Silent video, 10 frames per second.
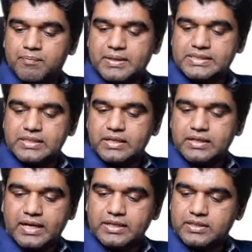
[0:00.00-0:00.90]
present
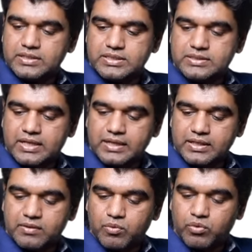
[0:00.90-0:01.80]
in titers,
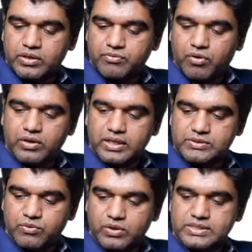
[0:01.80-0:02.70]
titer more than 40
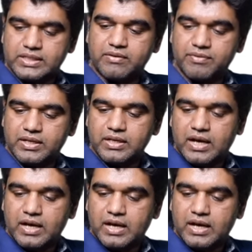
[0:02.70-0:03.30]
is what is significant,